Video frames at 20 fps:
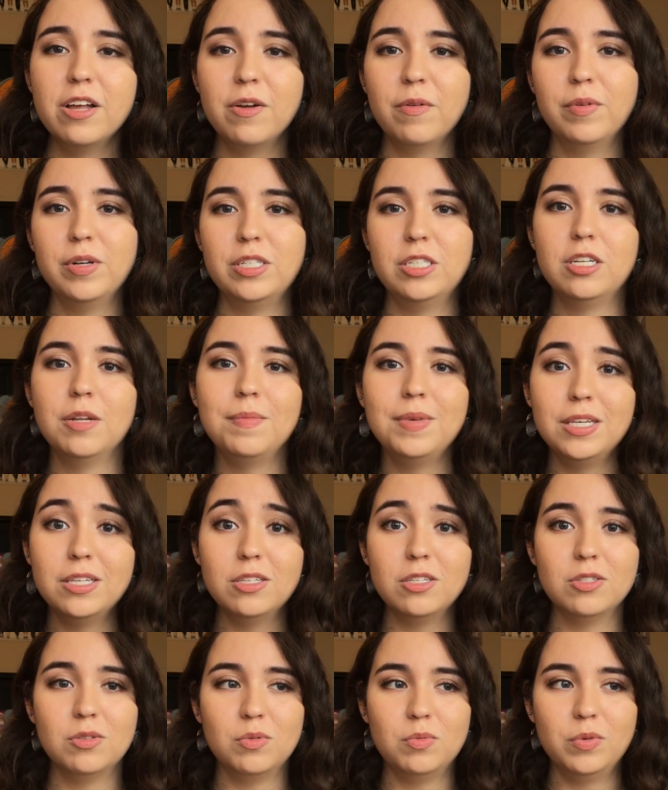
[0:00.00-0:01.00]
which to
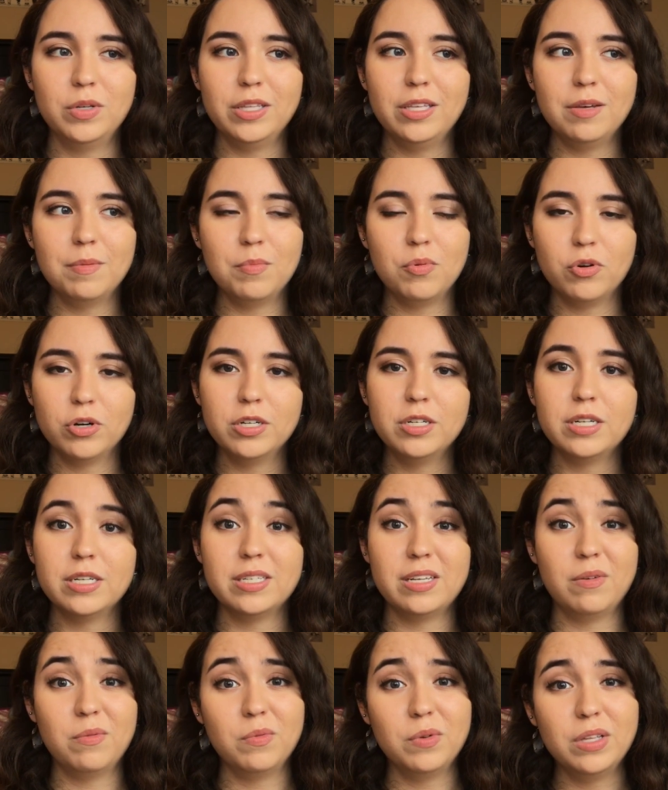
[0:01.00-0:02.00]
me is really important
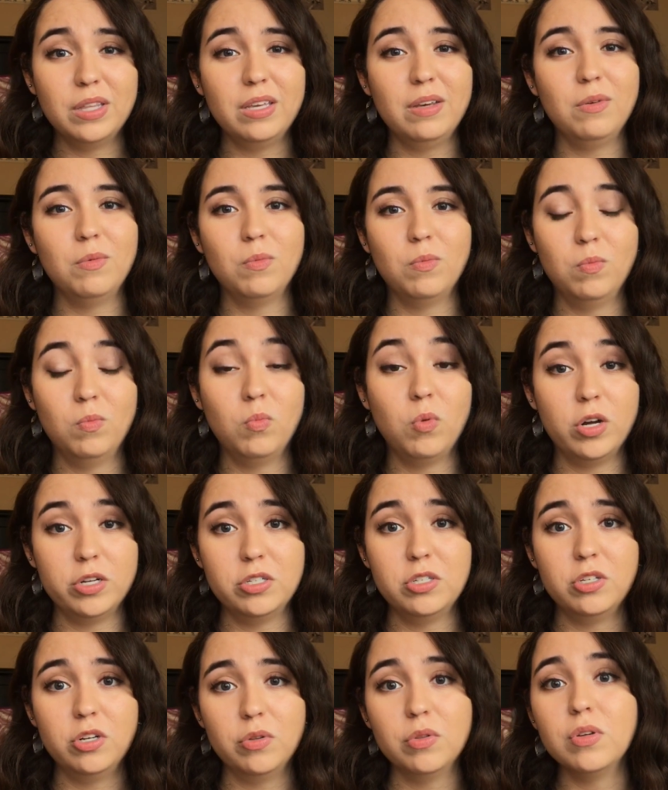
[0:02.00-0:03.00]
because I really want
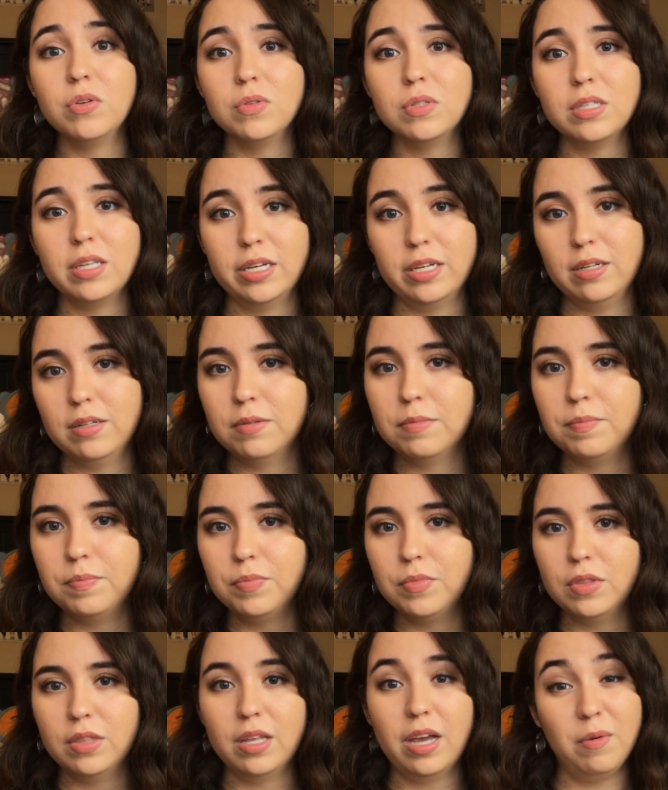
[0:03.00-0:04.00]
to know those,
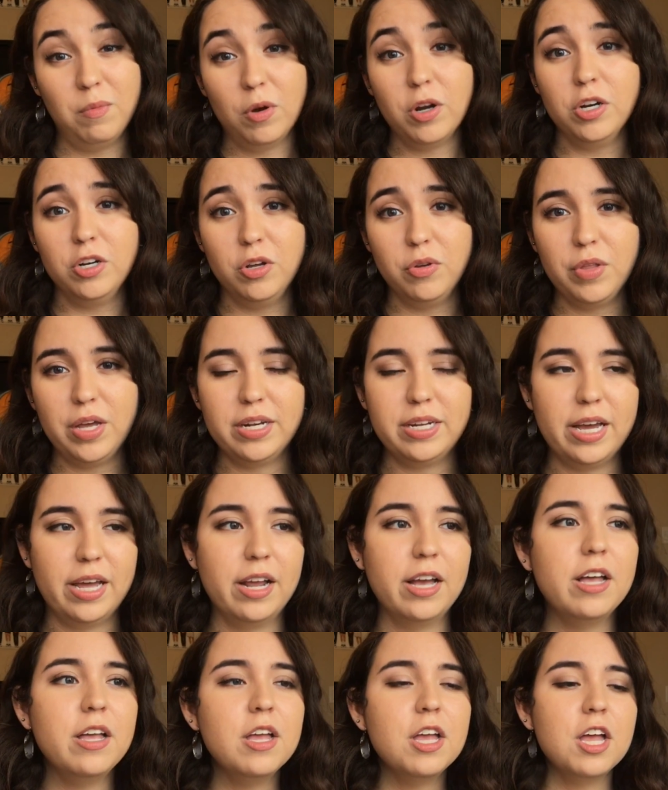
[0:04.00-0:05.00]
I wanna know that
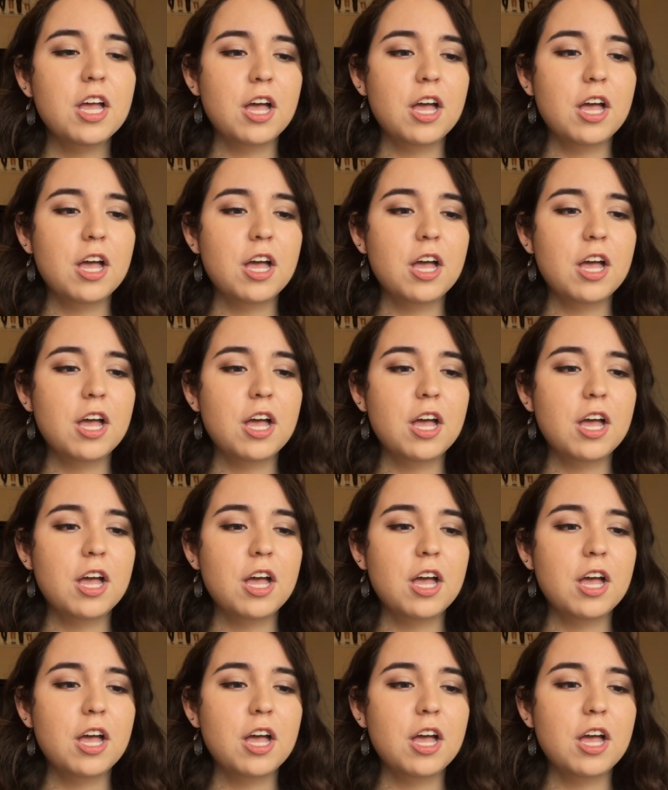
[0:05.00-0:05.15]
data.